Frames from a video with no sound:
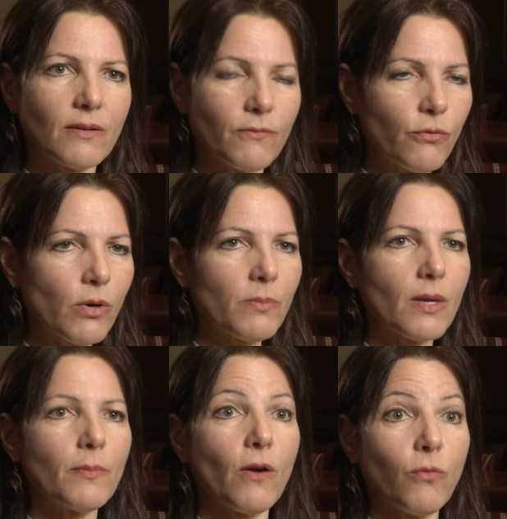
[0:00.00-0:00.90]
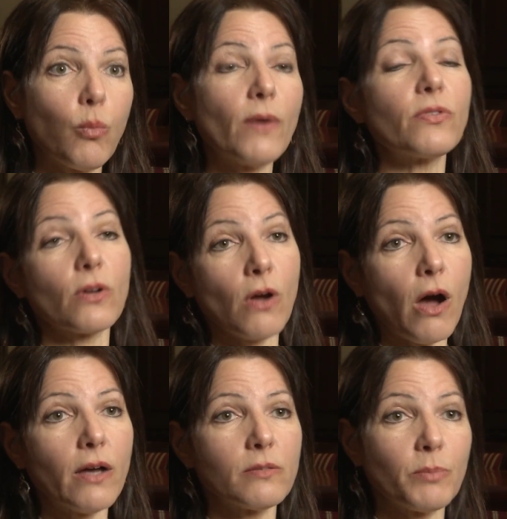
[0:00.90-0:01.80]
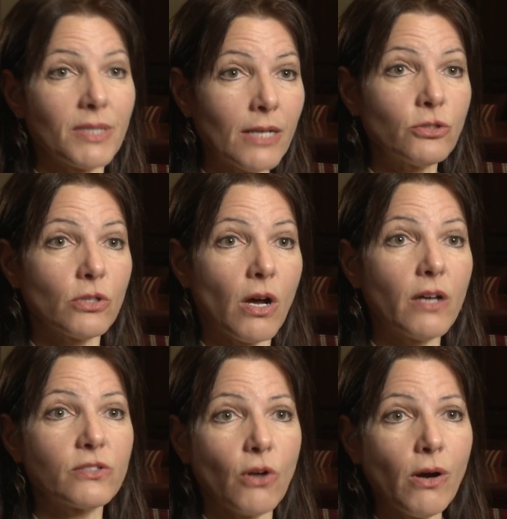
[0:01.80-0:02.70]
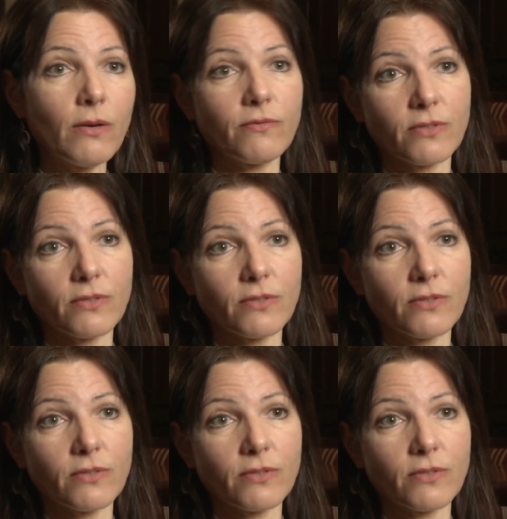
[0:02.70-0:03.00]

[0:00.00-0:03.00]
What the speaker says: that inform them of what the potential costs are